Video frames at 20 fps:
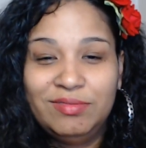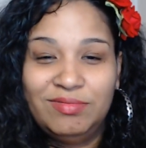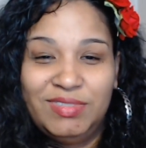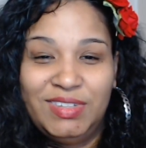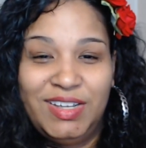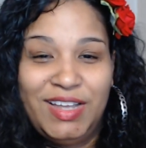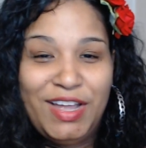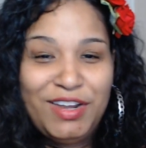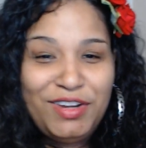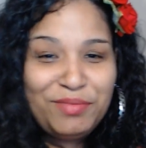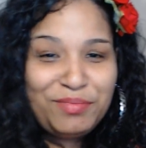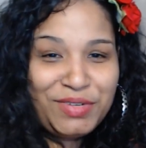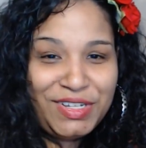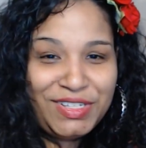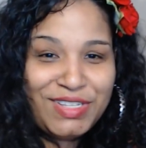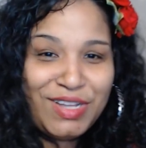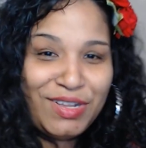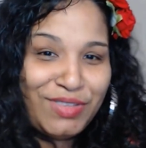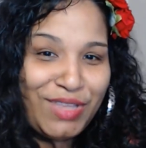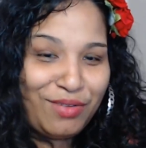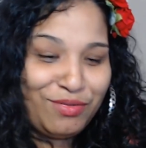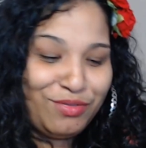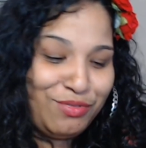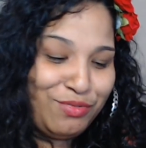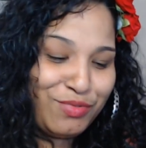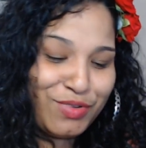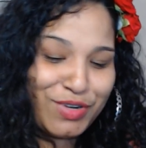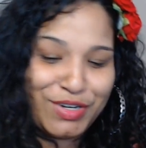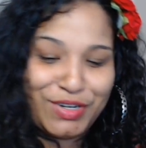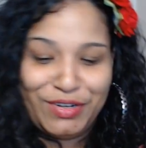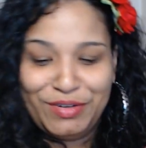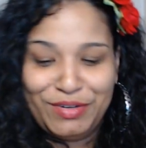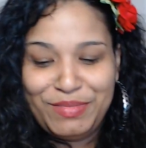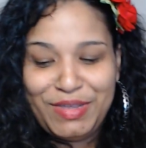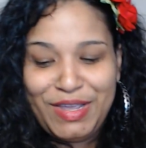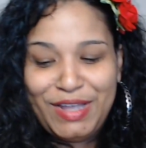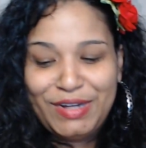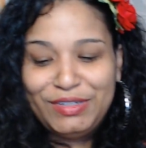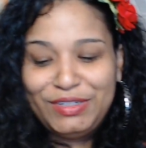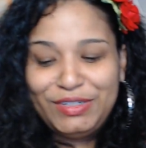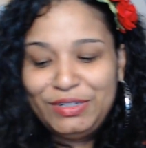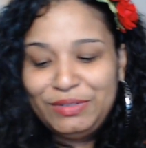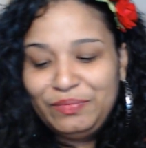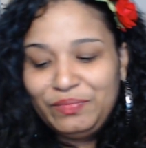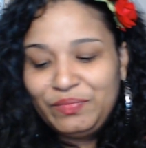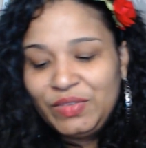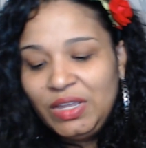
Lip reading: kind of brings out that root worker in me. I don't know.